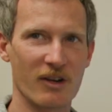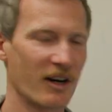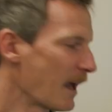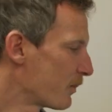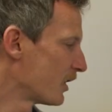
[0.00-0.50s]
are
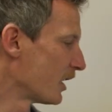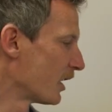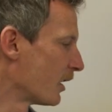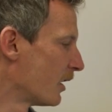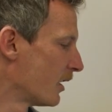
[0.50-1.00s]

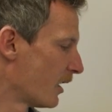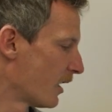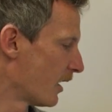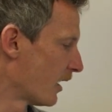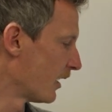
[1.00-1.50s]
happening
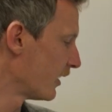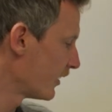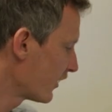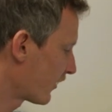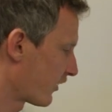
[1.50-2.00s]

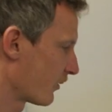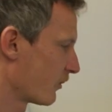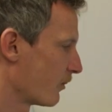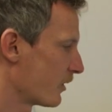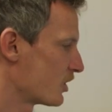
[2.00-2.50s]
in this
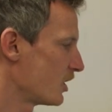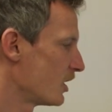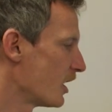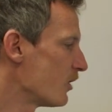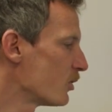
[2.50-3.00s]

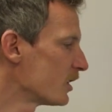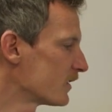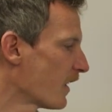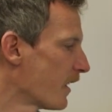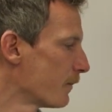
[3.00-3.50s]
machine in real
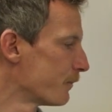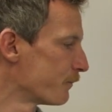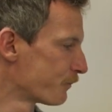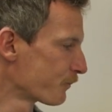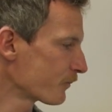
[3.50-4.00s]
time.
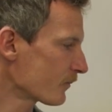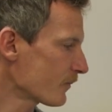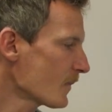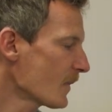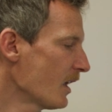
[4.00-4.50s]

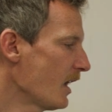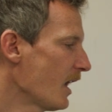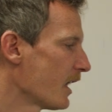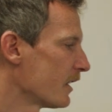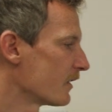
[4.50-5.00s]

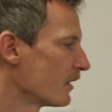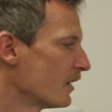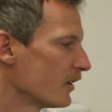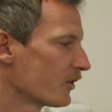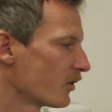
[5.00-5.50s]
And
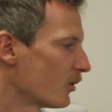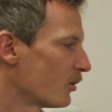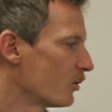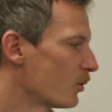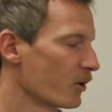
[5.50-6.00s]
so
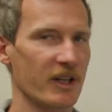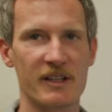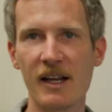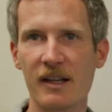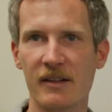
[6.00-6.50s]
what they
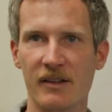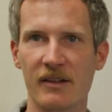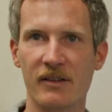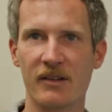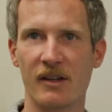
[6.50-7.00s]
tell us
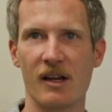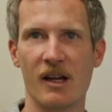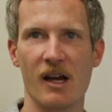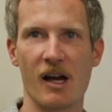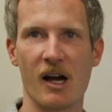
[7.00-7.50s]
is
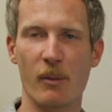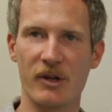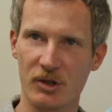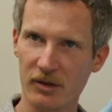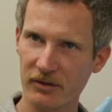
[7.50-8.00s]
how
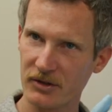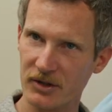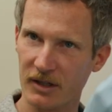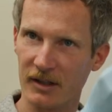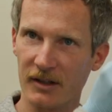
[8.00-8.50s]
much
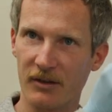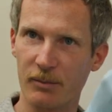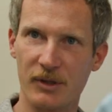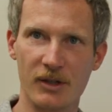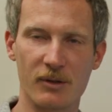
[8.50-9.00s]
oxygen is
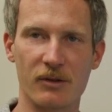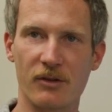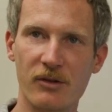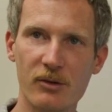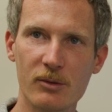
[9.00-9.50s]
being
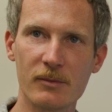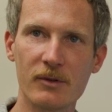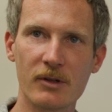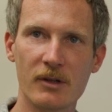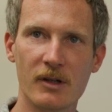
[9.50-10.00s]
consumed,